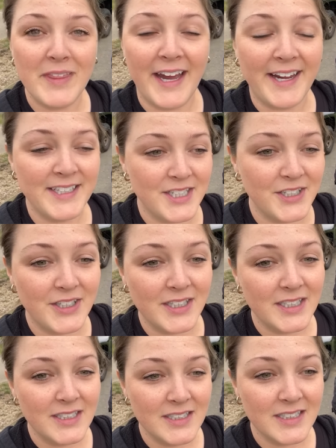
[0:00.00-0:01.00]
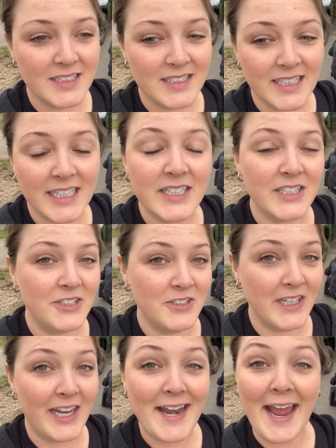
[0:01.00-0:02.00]
That took like
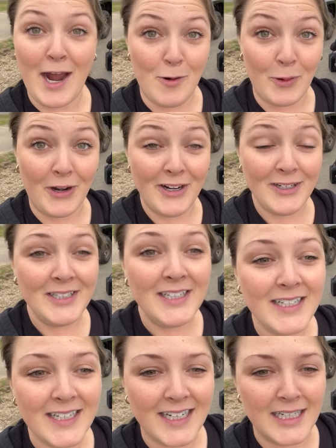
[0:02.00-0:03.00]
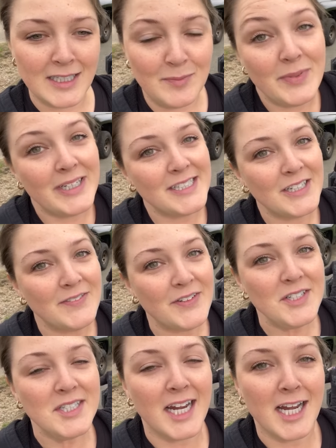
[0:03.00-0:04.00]
literally an hour, um, but it's our
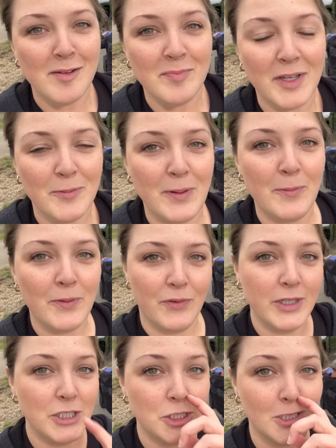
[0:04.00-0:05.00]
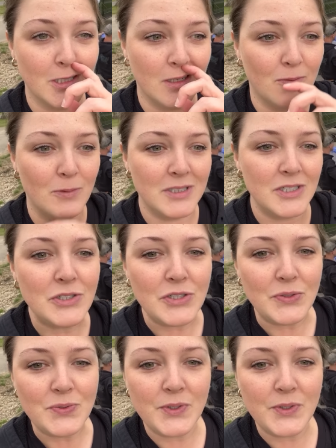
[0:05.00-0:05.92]
first time and we weren't really sure what to do.